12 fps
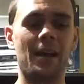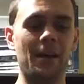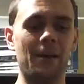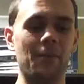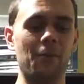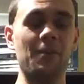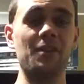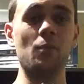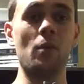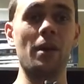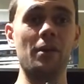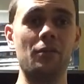The
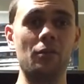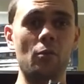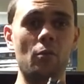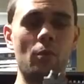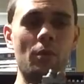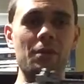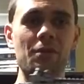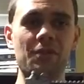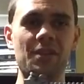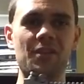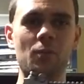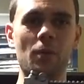reason why I do want to
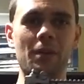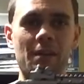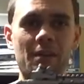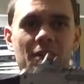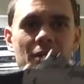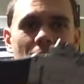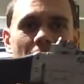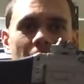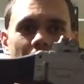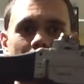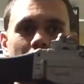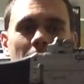use this one, and as you
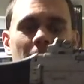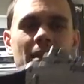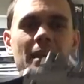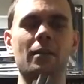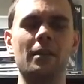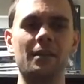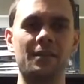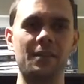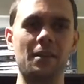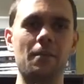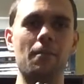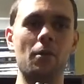could probably tell, it's
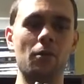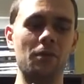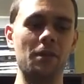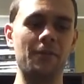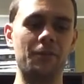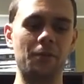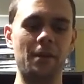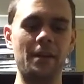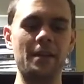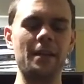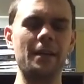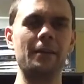modeled after
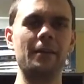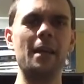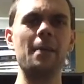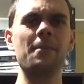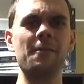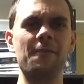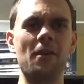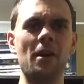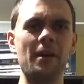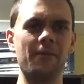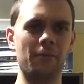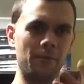a
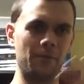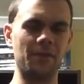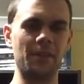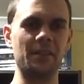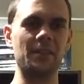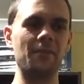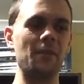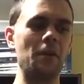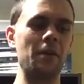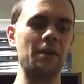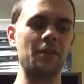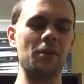MP5, or it's like some
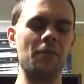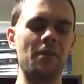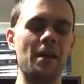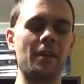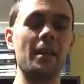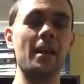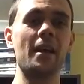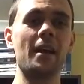variant of that,